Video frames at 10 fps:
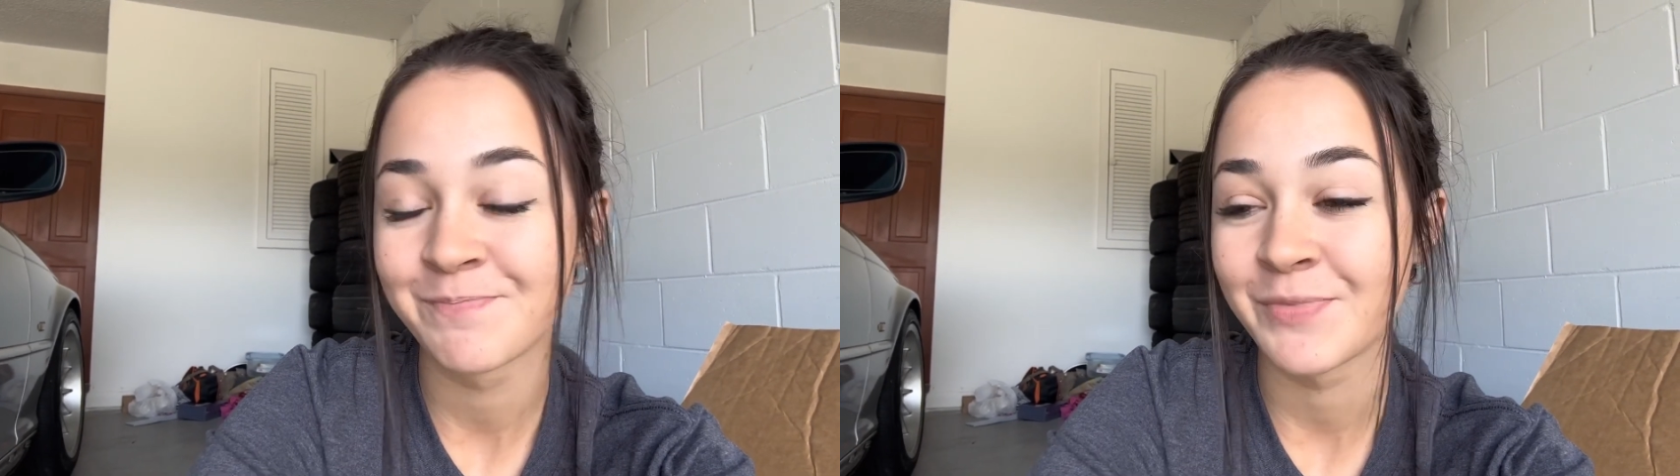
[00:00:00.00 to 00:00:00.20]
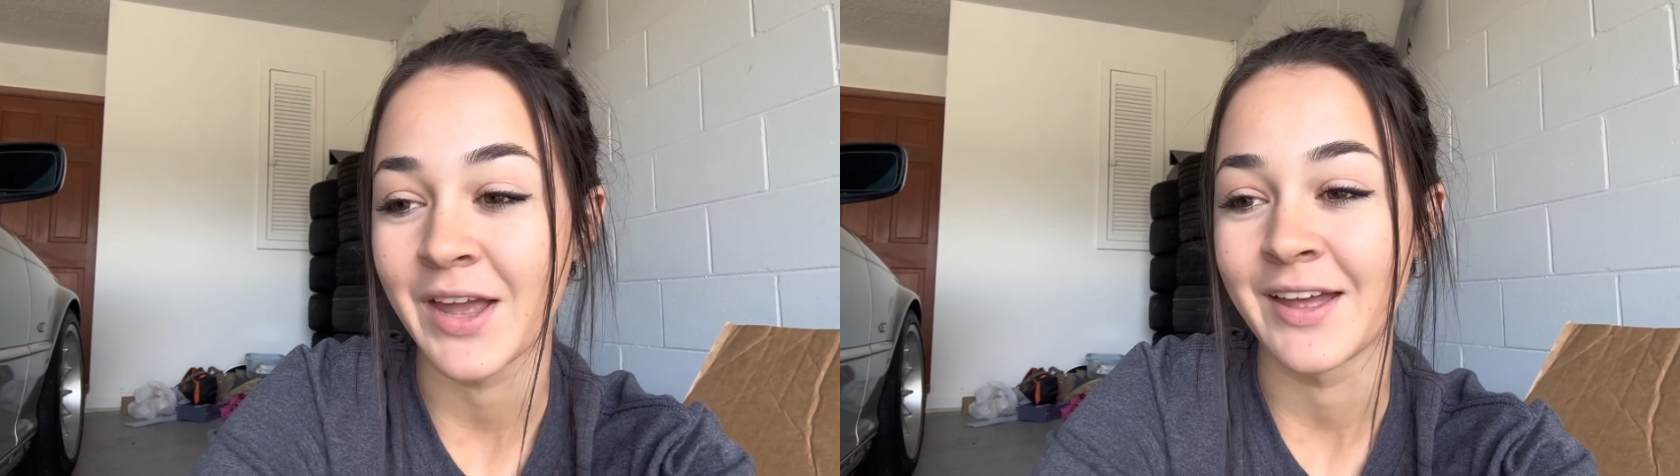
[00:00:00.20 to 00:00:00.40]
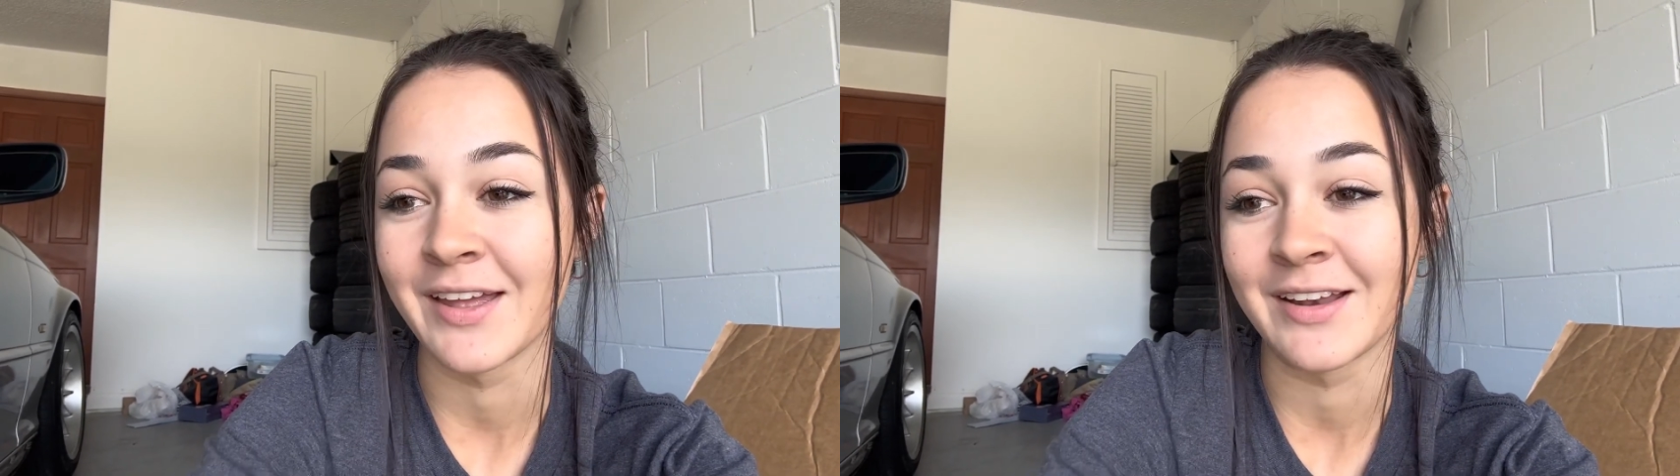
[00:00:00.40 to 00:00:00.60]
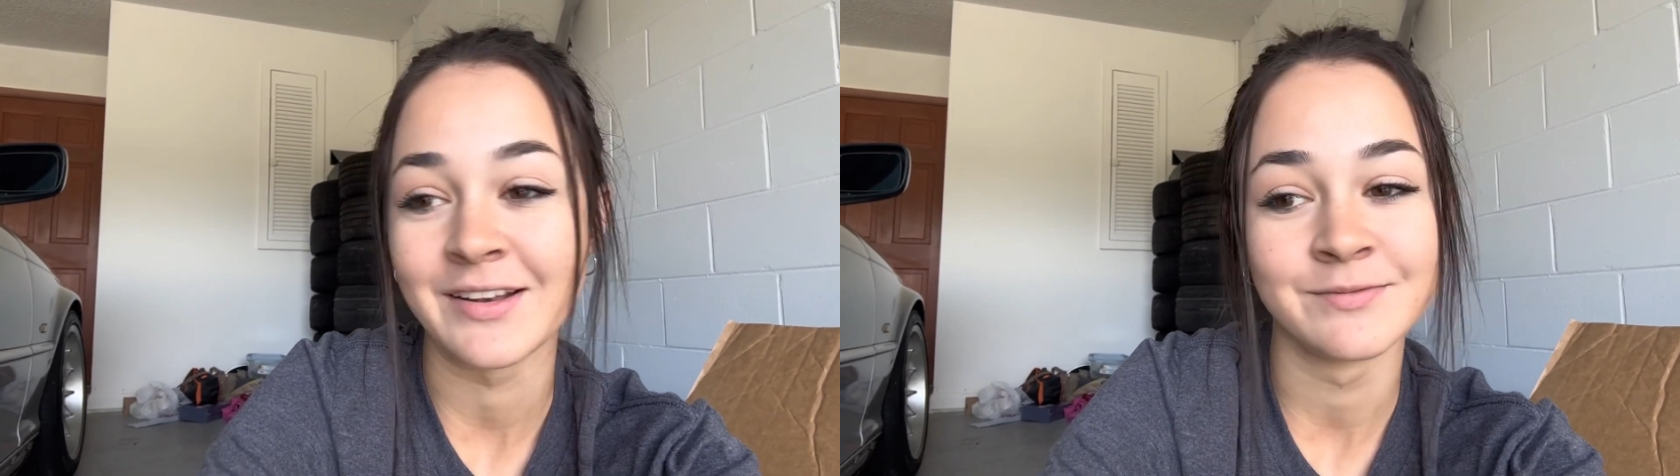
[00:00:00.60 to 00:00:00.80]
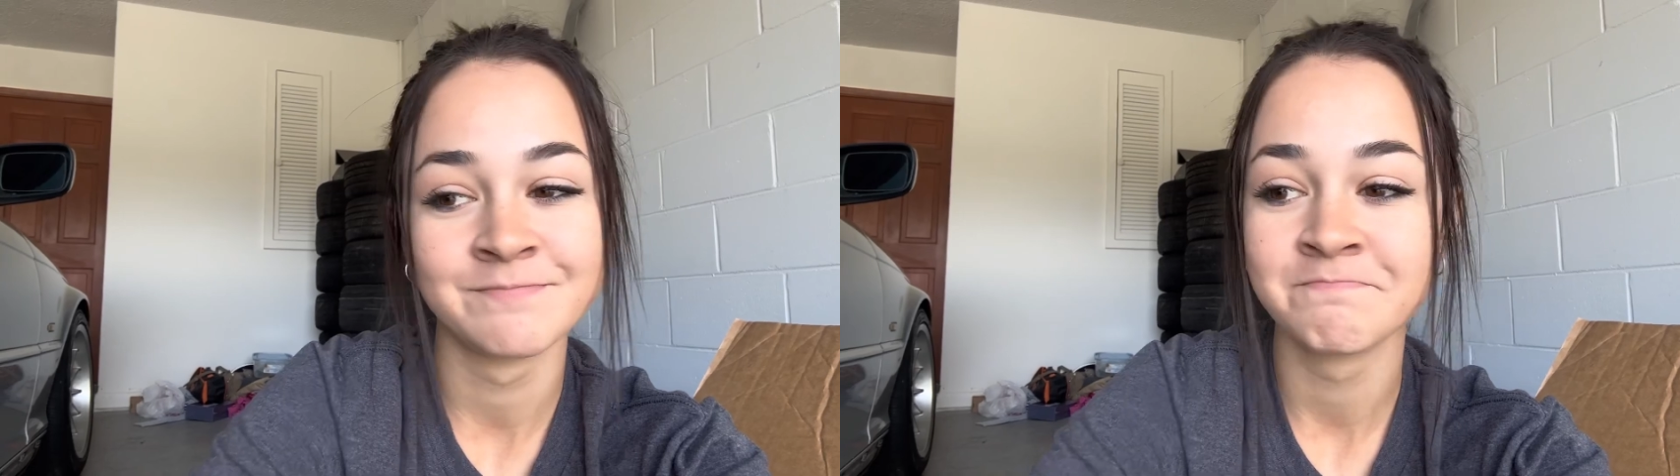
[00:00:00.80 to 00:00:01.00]

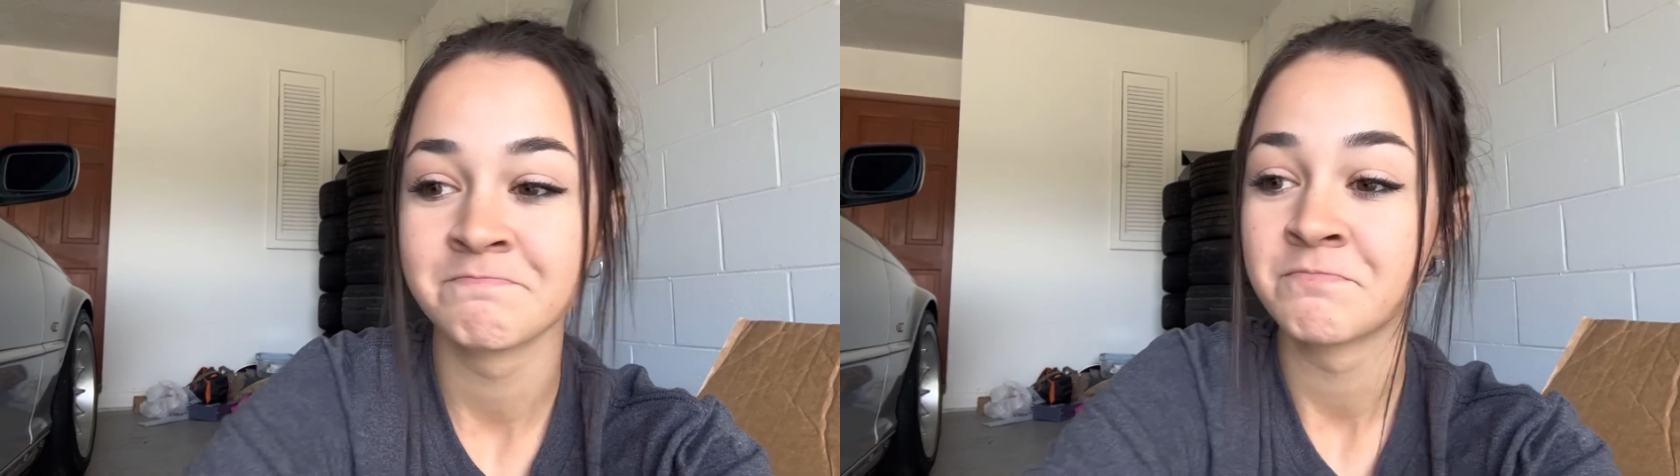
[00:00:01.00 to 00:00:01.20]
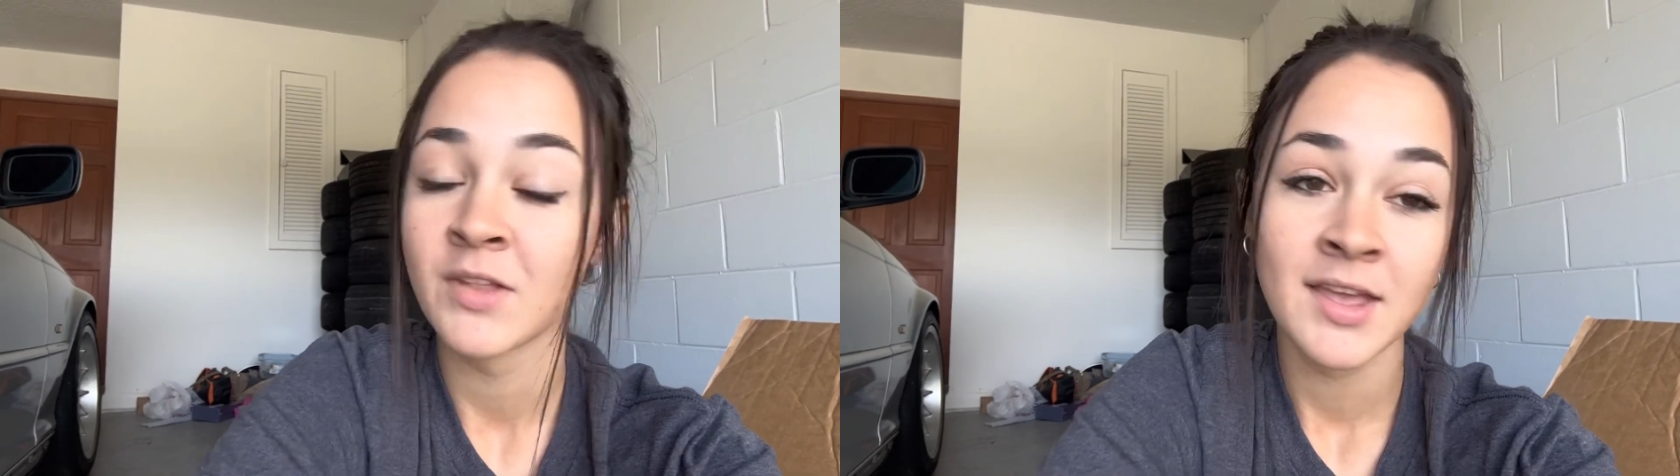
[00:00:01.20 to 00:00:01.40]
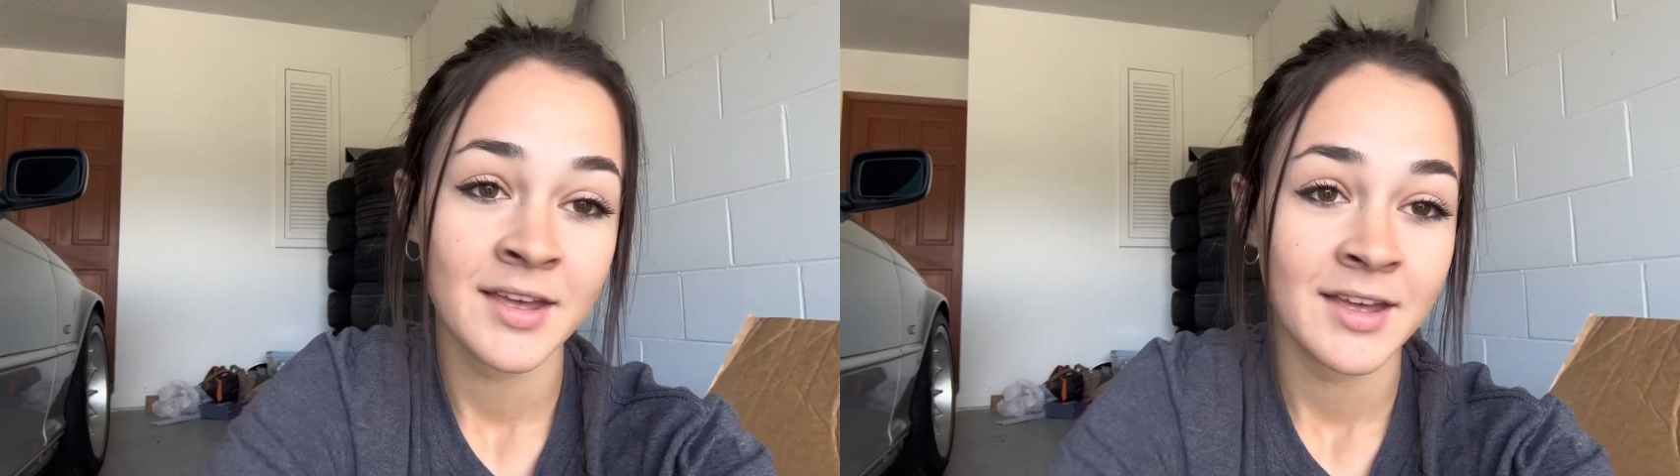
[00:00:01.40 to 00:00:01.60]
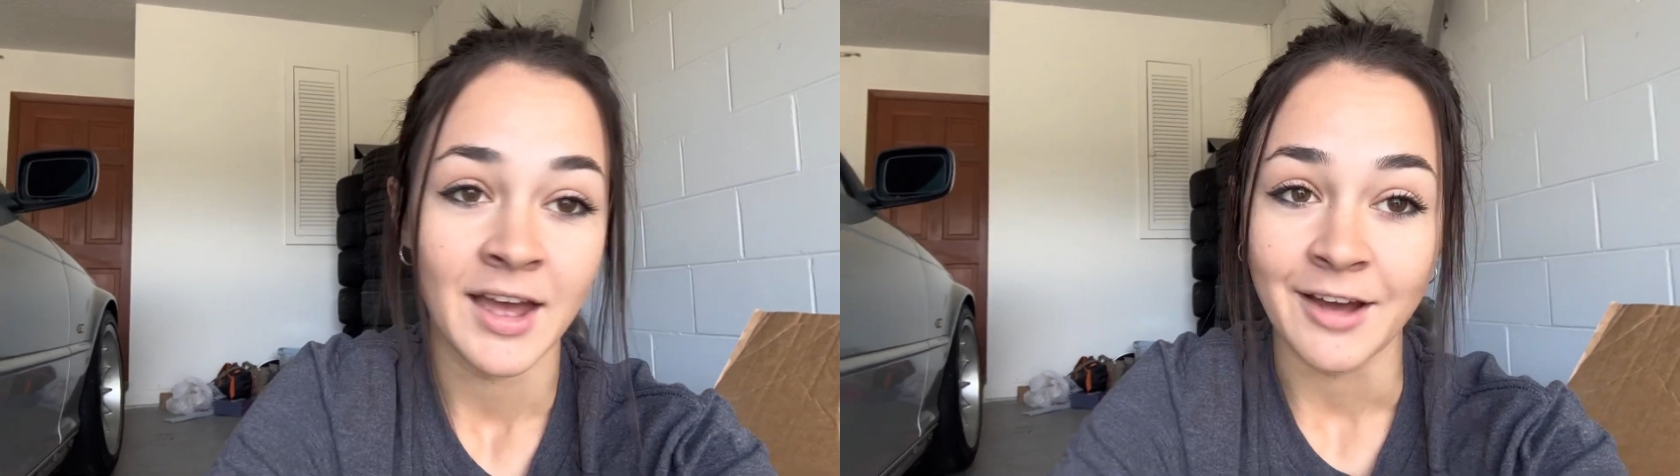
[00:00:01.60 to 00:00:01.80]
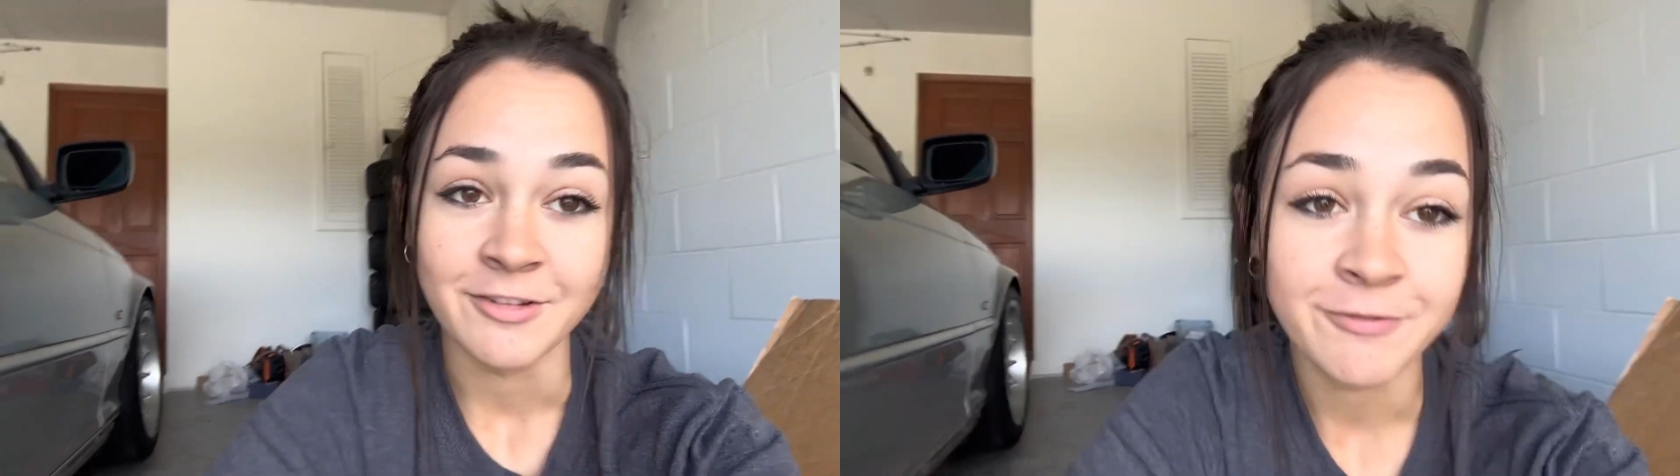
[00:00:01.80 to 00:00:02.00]
and having